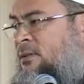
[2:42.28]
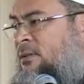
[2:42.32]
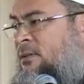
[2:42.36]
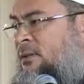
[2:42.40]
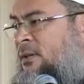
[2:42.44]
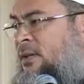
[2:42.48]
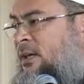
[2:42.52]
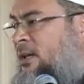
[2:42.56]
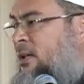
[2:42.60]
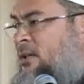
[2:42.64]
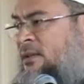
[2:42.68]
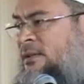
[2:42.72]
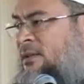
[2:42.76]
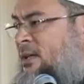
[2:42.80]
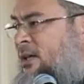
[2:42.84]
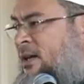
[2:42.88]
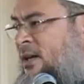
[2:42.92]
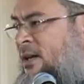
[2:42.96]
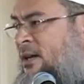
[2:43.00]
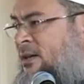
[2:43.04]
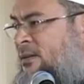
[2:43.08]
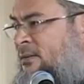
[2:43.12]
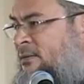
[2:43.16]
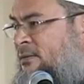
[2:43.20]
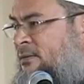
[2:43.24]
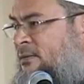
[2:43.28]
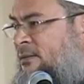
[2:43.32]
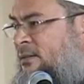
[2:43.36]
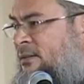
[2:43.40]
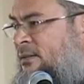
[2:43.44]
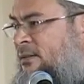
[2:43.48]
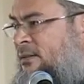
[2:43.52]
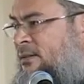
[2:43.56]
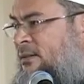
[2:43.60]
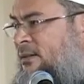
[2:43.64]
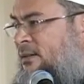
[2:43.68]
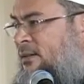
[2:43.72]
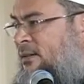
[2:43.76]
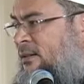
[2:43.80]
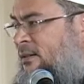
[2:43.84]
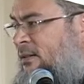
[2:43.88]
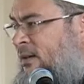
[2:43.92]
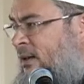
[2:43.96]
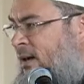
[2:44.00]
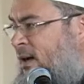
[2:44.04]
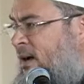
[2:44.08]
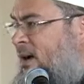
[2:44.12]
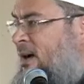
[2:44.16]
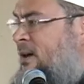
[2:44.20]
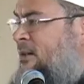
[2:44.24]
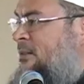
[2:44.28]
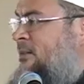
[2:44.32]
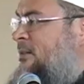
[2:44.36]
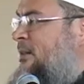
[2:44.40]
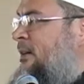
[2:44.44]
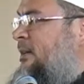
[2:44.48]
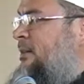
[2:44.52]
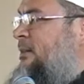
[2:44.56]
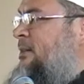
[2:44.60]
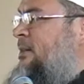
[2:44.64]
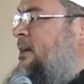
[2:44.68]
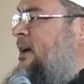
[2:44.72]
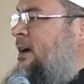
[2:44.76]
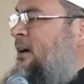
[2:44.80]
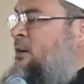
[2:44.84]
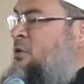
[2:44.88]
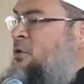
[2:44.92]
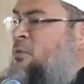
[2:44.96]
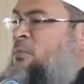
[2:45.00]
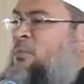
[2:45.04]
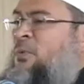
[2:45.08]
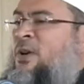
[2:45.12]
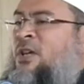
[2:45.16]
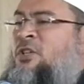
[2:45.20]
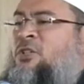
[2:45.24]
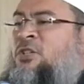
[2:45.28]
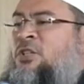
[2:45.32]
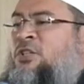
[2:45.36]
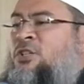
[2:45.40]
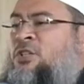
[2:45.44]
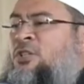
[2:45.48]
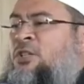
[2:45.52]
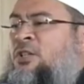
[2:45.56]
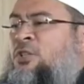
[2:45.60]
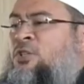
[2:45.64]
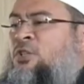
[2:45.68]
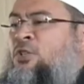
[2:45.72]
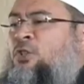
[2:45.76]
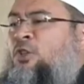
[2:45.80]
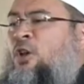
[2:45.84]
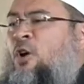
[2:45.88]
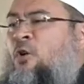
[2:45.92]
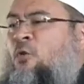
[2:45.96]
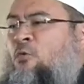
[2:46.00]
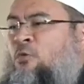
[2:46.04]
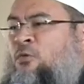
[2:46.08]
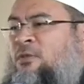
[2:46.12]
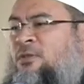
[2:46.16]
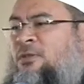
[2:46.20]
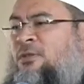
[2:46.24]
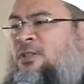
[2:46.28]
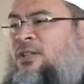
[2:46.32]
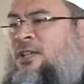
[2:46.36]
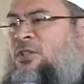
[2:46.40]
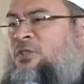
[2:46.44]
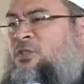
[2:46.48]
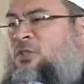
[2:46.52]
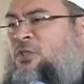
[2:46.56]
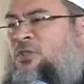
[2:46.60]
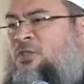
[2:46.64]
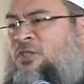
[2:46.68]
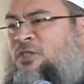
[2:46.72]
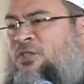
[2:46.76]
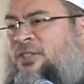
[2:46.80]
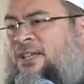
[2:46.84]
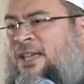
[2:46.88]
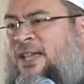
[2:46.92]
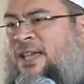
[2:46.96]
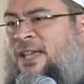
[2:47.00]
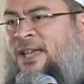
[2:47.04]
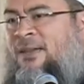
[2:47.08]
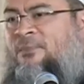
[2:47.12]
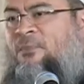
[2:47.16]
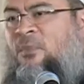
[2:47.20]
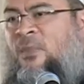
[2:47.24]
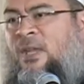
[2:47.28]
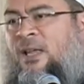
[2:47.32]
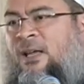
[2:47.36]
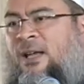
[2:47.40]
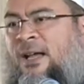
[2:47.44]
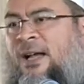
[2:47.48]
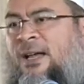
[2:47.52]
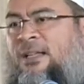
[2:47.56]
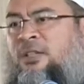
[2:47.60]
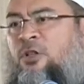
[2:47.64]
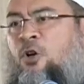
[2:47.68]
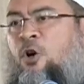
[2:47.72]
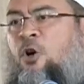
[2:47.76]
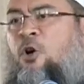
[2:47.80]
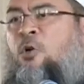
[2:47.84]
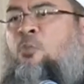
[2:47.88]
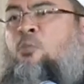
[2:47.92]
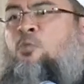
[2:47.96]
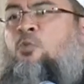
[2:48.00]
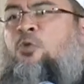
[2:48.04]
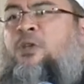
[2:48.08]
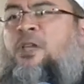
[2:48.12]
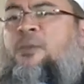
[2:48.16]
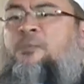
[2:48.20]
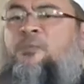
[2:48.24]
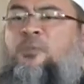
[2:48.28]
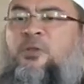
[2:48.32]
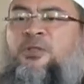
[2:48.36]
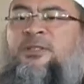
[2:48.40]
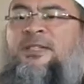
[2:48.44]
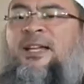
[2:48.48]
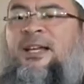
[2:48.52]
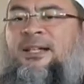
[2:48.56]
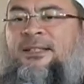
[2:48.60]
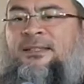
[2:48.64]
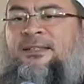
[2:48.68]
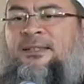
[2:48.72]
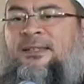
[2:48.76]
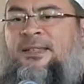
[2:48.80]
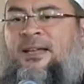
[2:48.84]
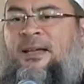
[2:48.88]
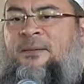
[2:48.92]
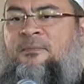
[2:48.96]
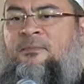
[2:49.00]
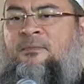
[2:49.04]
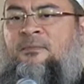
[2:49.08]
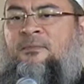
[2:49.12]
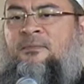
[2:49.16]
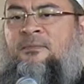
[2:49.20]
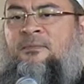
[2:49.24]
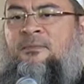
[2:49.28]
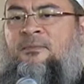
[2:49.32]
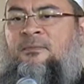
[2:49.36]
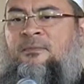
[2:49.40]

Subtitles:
There are our precious stone. They should stay at home. We protect them.